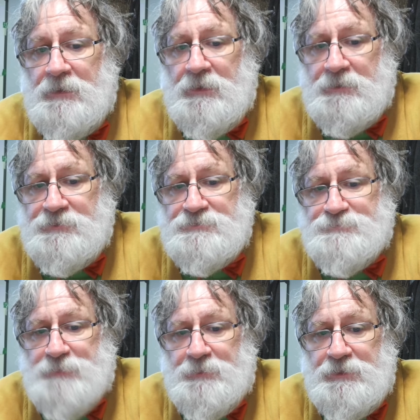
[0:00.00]

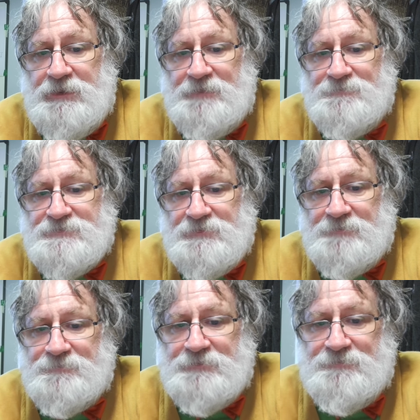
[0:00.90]
accused by Reeves
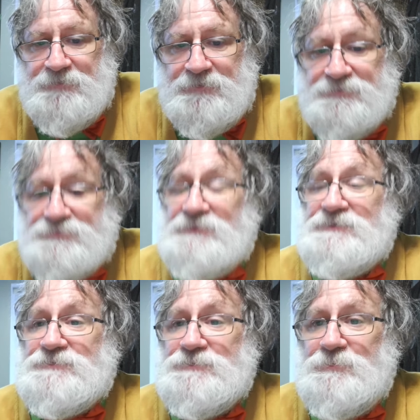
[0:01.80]
of leaving the
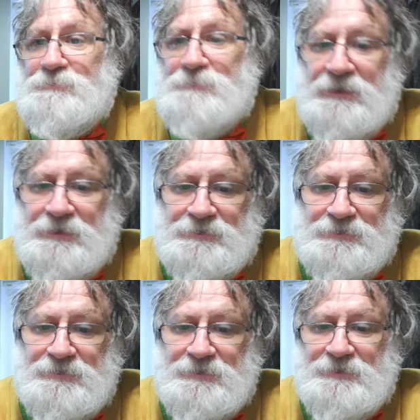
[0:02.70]
22
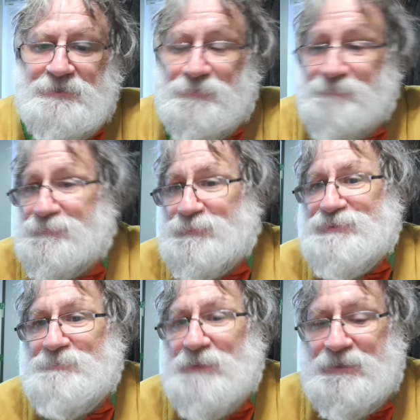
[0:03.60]
million or
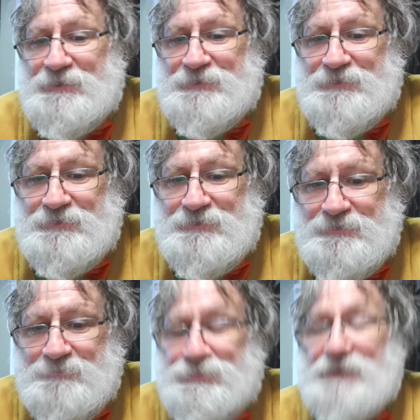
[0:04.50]
40 million
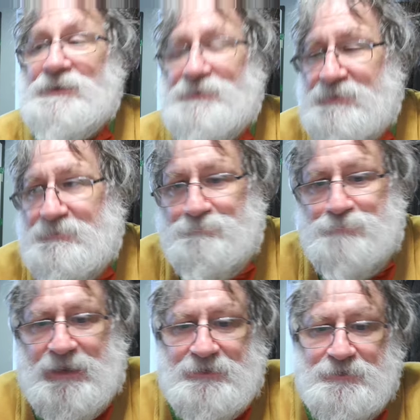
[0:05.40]
billion
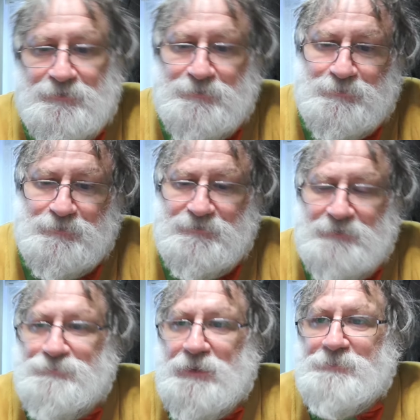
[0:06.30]
black hole
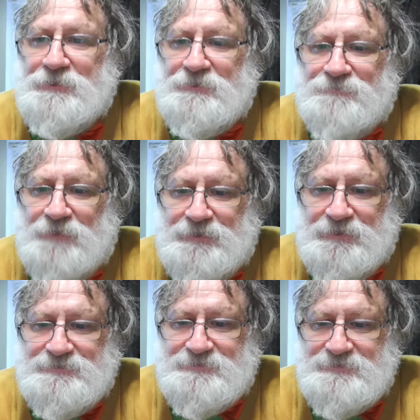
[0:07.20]
in public
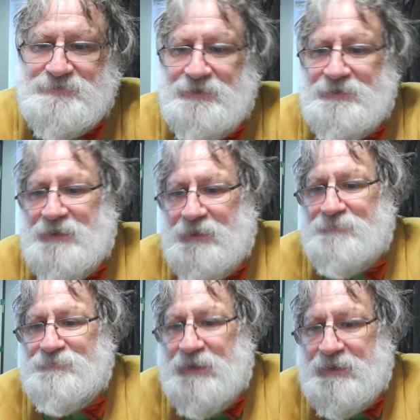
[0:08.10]
finances.
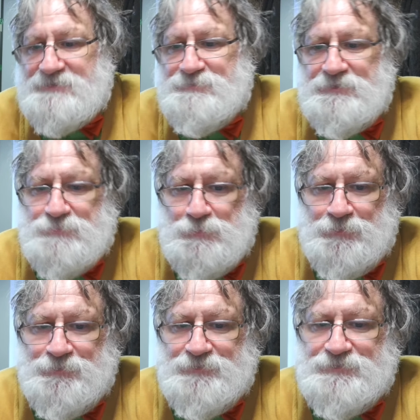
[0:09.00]
However, experts
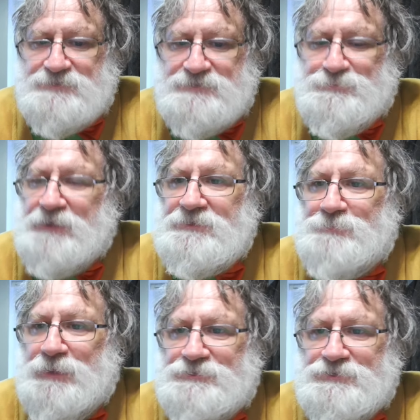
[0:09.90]
warn that despite the
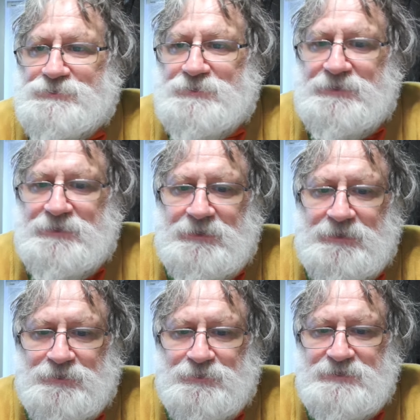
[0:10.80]
budgetary
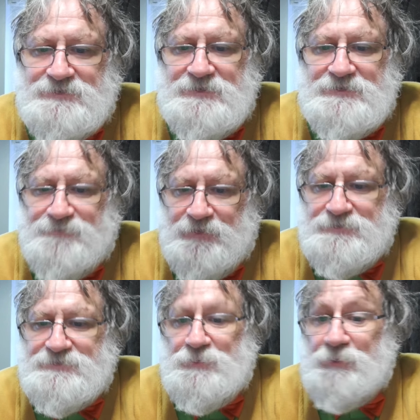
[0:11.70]
increase, these
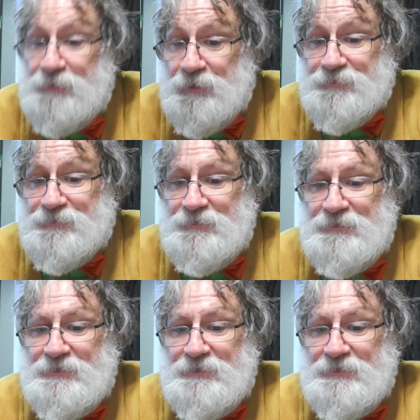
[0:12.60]
funds will not